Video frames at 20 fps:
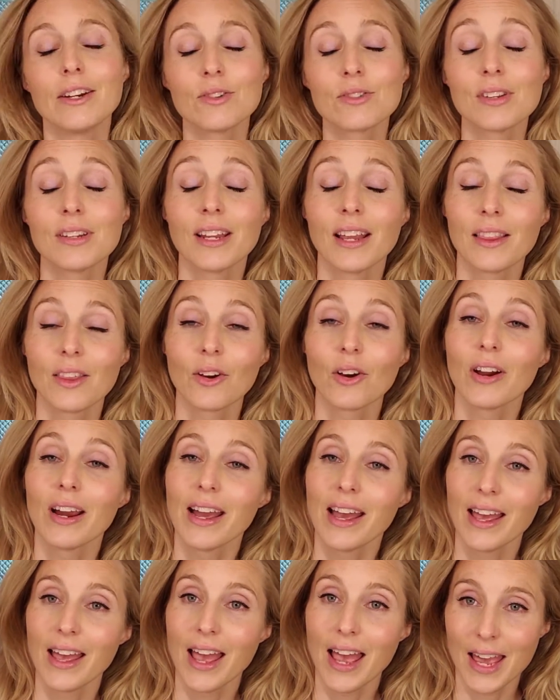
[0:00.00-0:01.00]
Here's another
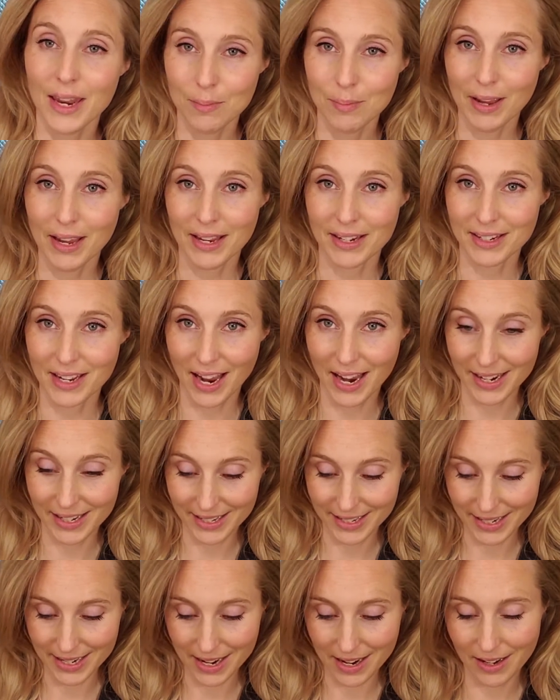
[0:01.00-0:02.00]
headband
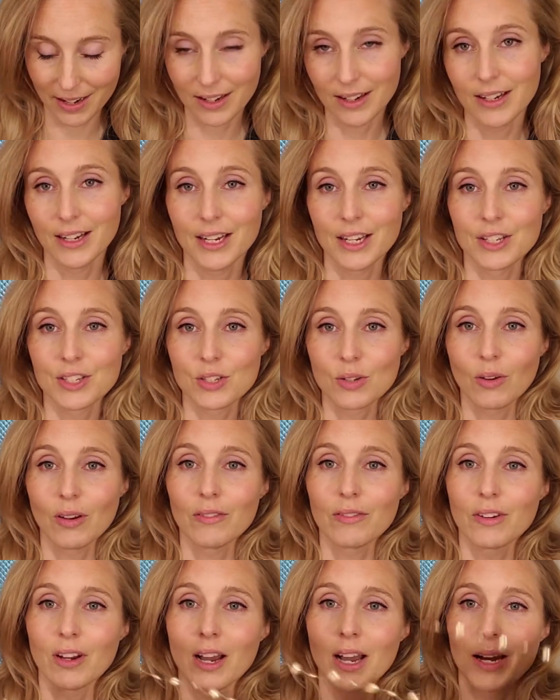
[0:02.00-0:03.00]
idea. So
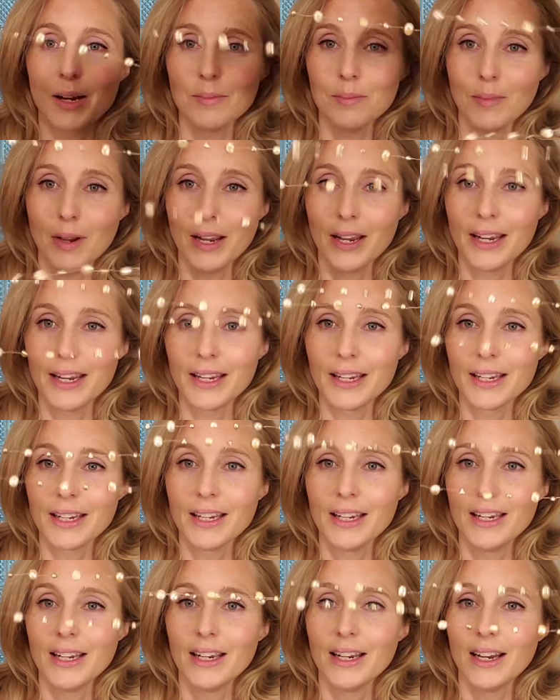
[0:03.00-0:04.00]
I've got my
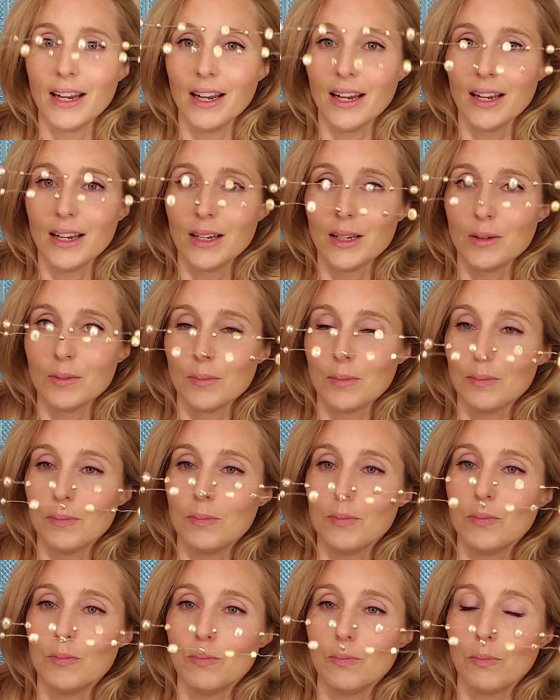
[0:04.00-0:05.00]

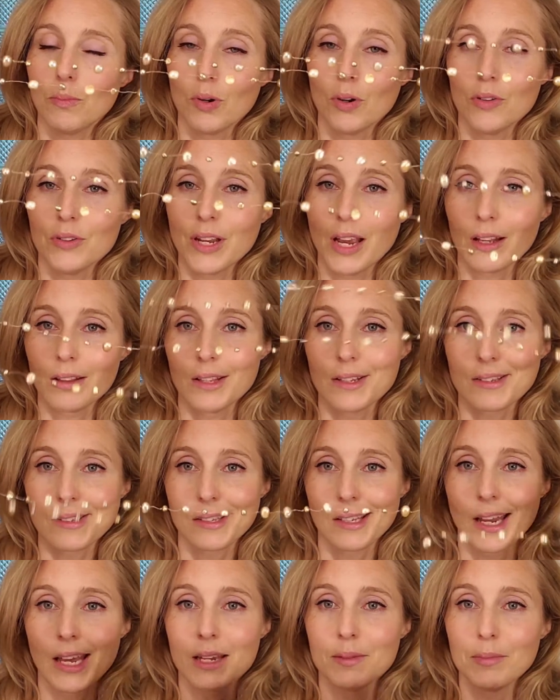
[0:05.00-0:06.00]
pearl necklace
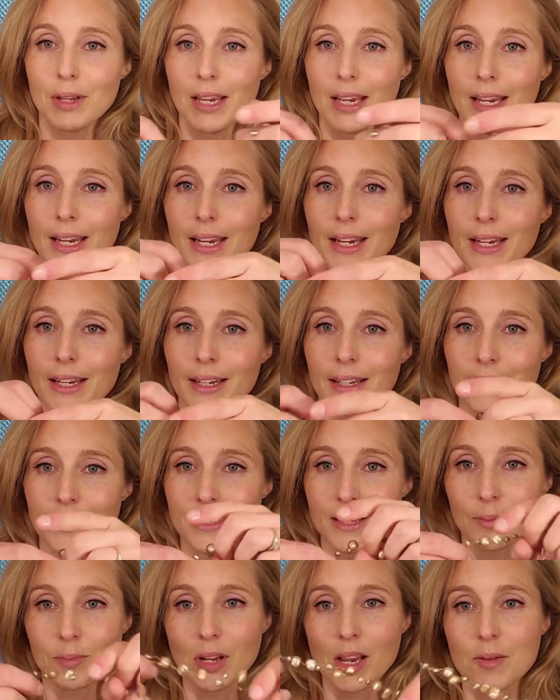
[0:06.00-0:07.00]
that I made, and
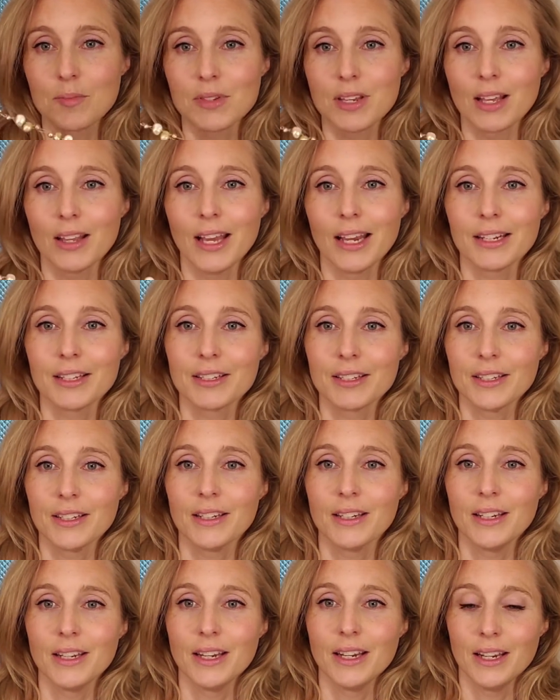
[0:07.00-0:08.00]
sometimes I like
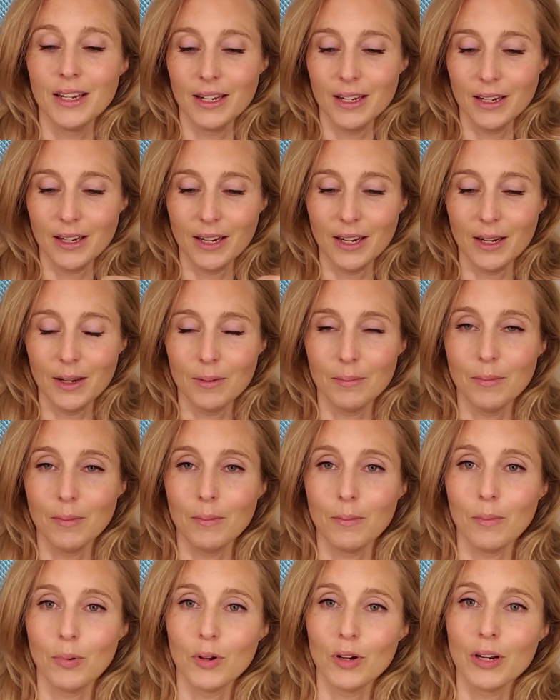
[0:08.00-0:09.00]
to
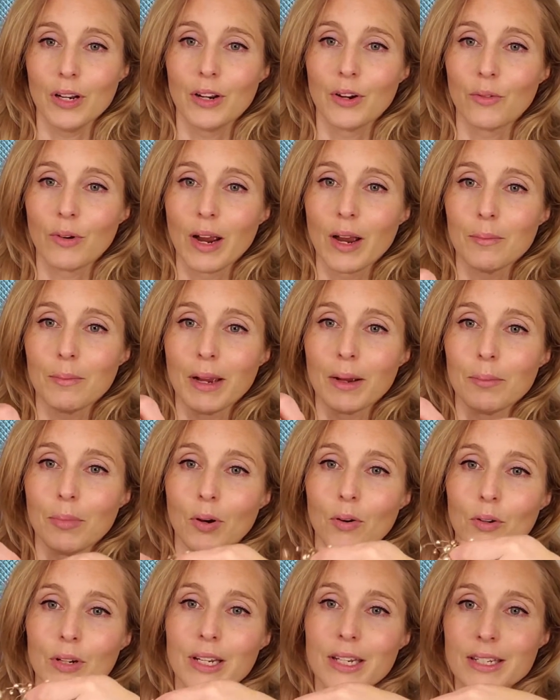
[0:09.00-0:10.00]
put it around my
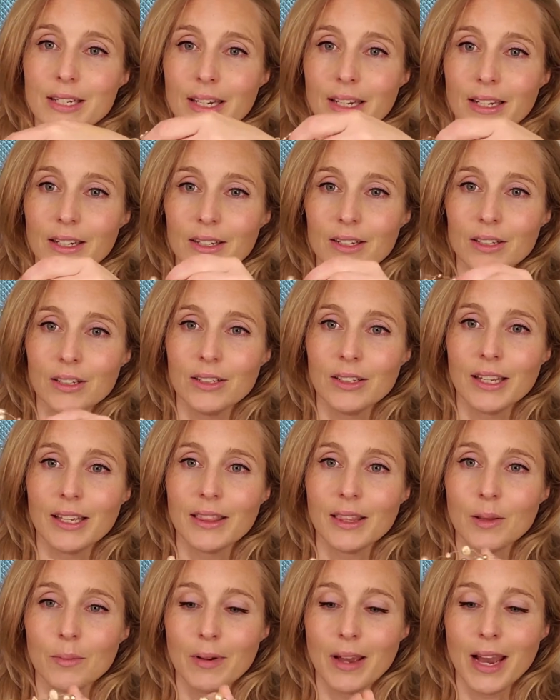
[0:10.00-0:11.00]
ponytail
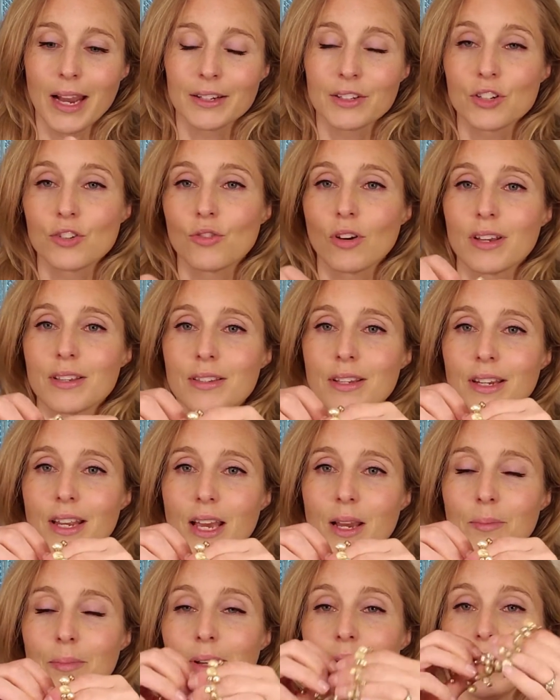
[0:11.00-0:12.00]
in the back to dress it
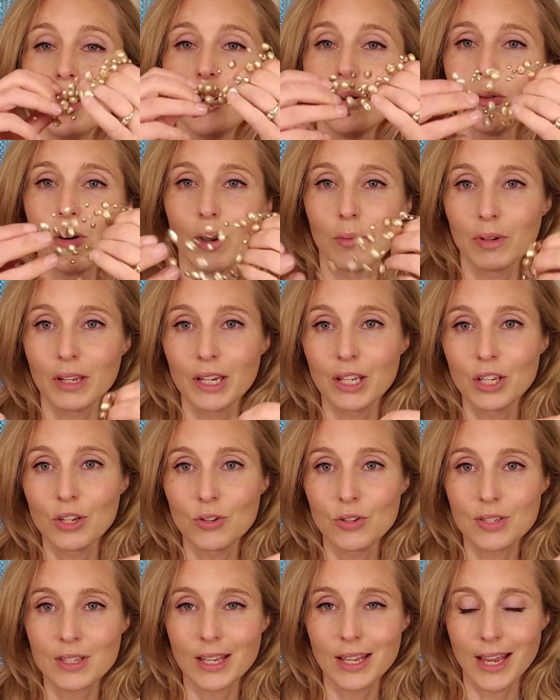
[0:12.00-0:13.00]
up. Well, I'm going to
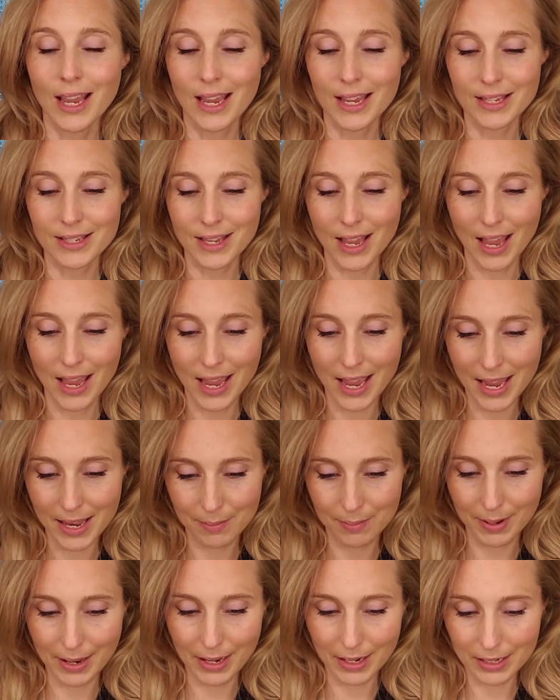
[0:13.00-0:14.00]
use it as a
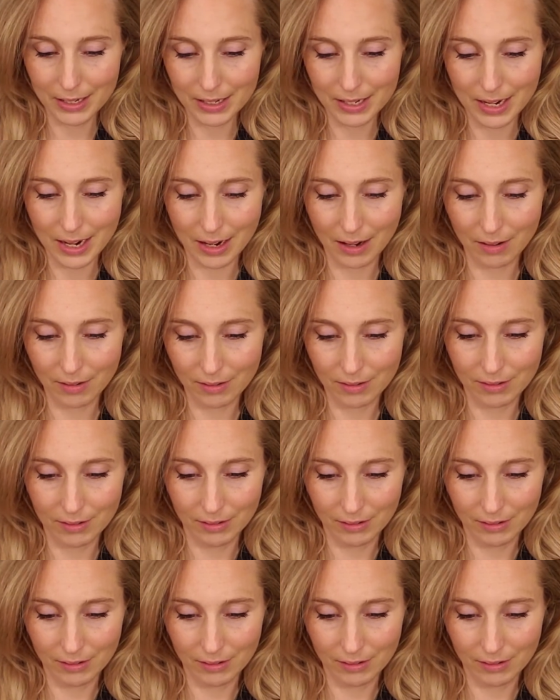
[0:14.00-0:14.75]
headband now.